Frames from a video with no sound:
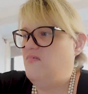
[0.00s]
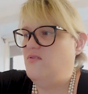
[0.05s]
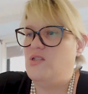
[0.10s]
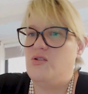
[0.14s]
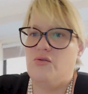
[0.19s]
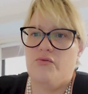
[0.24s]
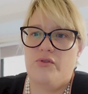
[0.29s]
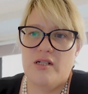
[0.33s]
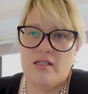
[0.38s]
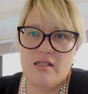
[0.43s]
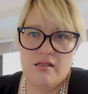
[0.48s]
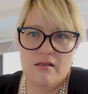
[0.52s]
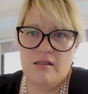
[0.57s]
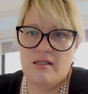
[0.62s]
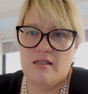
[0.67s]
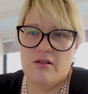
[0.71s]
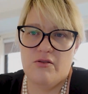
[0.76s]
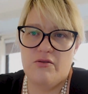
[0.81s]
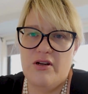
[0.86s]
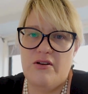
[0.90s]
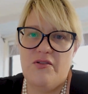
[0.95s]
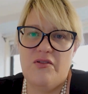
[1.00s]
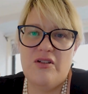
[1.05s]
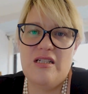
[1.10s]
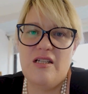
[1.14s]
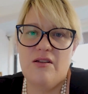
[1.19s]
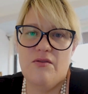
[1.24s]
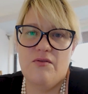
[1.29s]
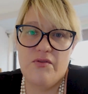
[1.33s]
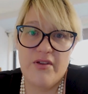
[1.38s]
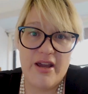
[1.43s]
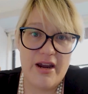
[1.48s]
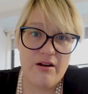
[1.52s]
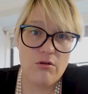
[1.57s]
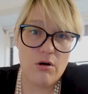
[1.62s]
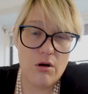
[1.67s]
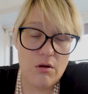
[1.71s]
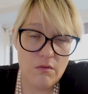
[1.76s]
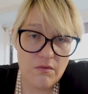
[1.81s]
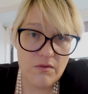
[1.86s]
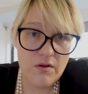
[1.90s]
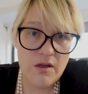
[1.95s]
derivative
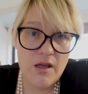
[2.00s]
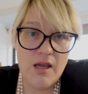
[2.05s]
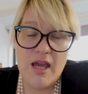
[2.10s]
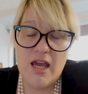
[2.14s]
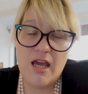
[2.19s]
thereof.